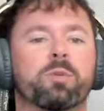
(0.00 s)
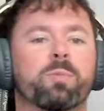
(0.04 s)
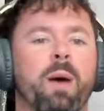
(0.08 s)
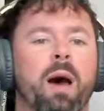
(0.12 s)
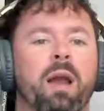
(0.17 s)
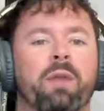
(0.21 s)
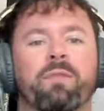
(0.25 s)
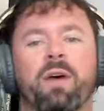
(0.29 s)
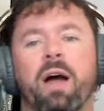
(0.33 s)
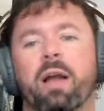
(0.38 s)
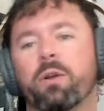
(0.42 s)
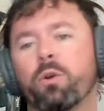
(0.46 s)

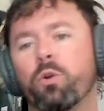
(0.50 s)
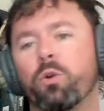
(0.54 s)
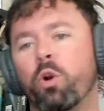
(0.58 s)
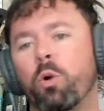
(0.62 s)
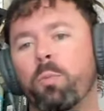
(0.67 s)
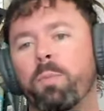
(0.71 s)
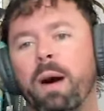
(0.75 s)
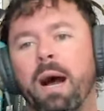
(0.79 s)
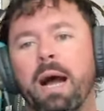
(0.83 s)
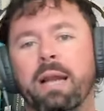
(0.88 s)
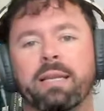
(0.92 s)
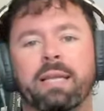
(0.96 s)
Spotify, Google
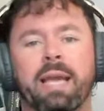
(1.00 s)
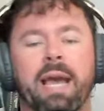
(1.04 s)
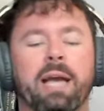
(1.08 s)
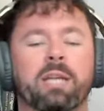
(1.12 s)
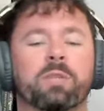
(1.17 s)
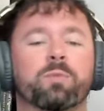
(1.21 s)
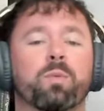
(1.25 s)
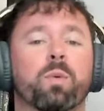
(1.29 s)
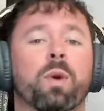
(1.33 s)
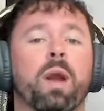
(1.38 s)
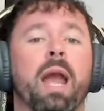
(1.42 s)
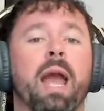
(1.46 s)

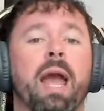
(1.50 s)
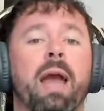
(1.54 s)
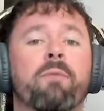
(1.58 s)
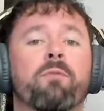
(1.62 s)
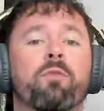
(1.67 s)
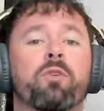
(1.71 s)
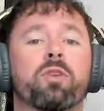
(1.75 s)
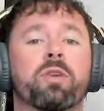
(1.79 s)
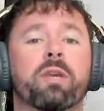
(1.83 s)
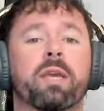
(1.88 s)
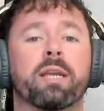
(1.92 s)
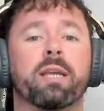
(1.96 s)
Podcasts, wherever
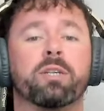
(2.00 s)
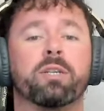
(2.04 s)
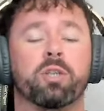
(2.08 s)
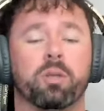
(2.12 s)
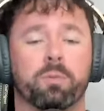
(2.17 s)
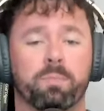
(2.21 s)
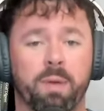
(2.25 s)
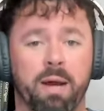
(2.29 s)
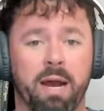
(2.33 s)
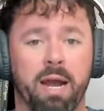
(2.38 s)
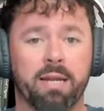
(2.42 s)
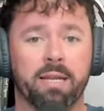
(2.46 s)
you get your
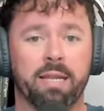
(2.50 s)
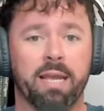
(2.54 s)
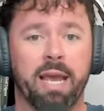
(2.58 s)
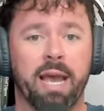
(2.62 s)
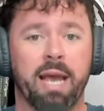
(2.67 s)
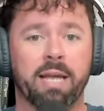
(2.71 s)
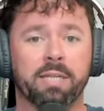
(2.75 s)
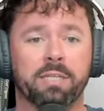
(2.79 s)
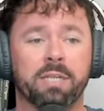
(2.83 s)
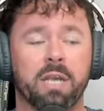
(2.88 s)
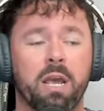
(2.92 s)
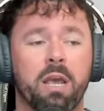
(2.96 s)

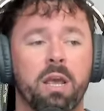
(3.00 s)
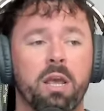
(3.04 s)
podcasts.